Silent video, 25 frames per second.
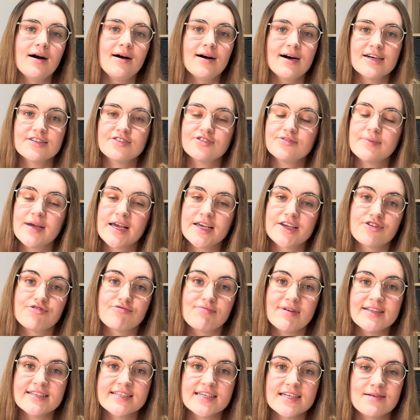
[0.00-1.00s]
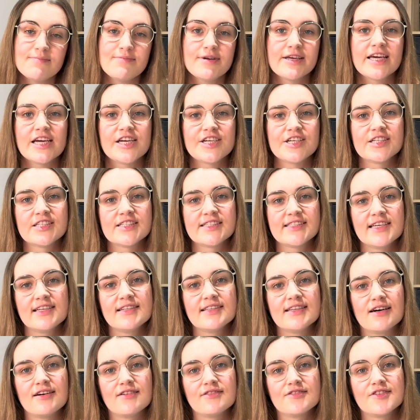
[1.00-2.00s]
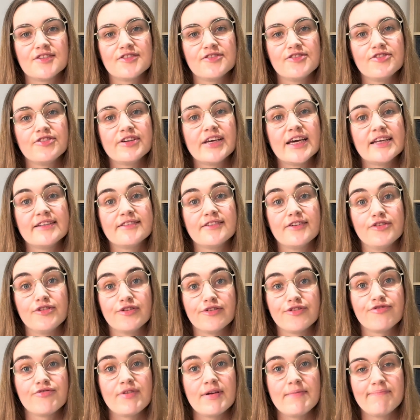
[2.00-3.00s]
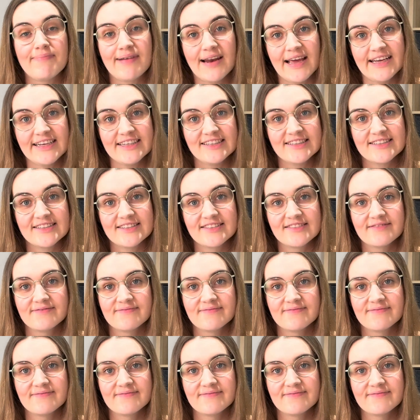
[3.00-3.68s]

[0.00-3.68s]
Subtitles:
How to make your rental application stand out so you get your dream place.